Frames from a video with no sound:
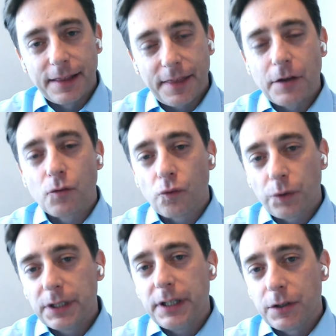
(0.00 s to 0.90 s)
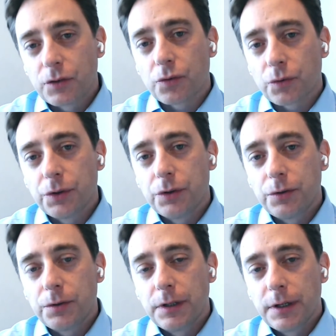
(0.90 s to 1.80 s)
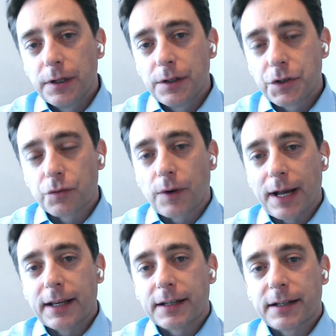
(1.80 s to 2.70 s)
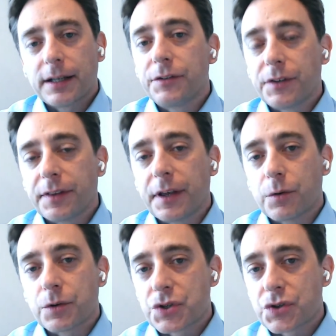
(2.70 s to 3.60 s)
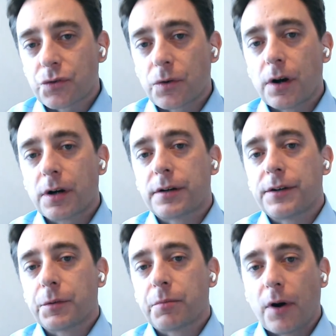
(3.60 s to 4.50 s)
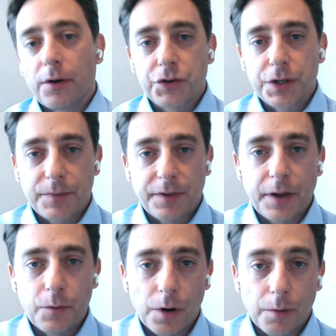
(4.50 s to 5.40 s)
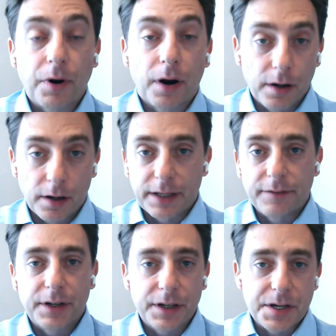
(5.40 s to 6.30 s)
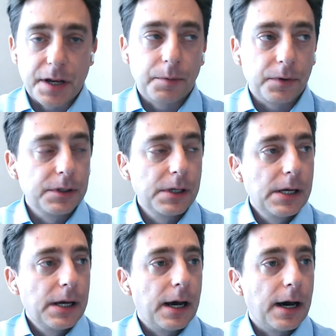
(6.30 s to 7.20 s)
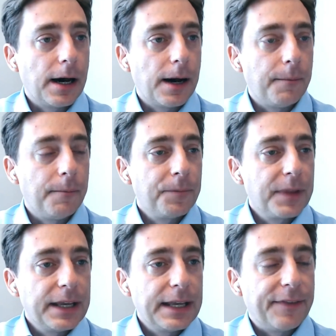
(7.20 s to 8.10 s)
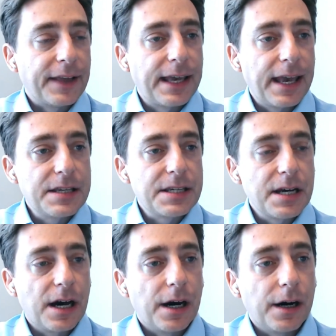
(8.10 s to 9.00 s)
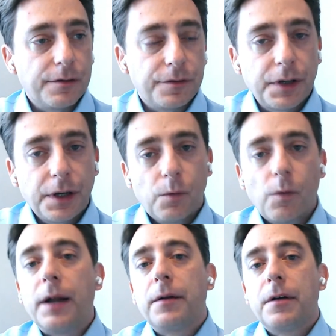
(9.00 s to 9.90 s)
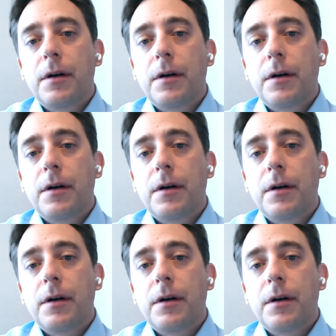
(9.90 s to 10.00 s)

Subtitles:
they really grew to recognize that they were stronger as a partnership than they were apart. I'll give you an example. In the case of what